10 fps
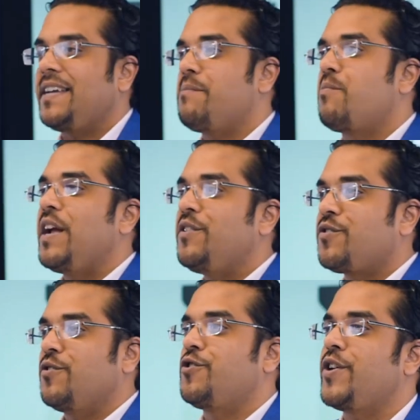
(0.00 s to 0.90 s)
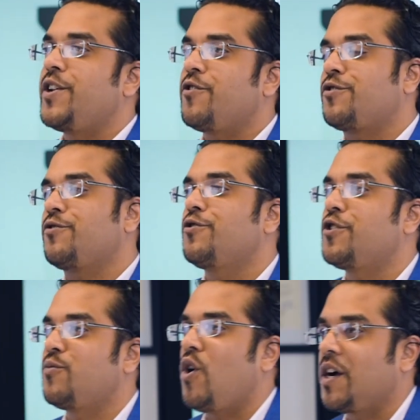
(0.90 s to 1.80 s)
to get brain surgery, and your
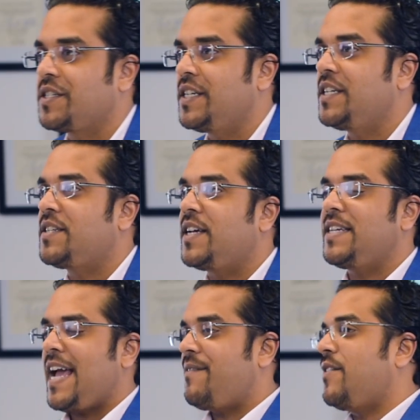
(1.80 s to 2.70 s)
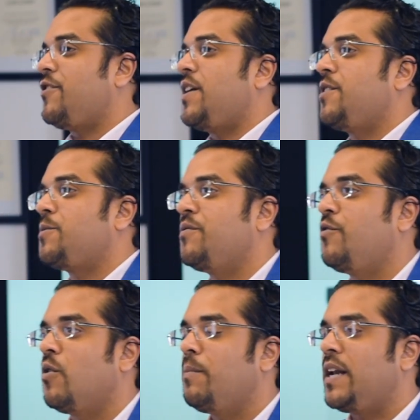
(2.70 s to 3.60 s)
surgeon walks in and says, yeah, I've never done this
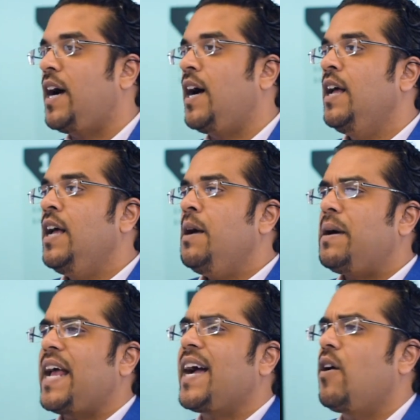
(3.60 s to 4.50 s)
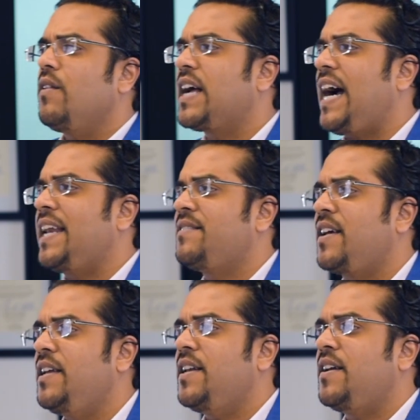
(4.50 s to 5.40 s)
before, but I got all the guidance
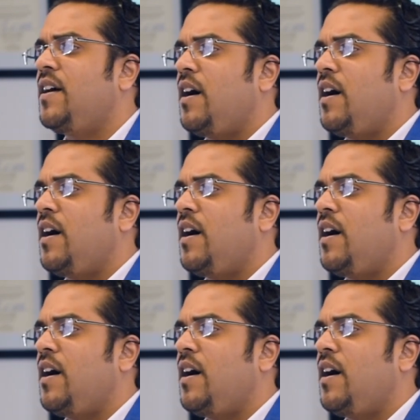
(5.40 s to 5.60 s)
I needed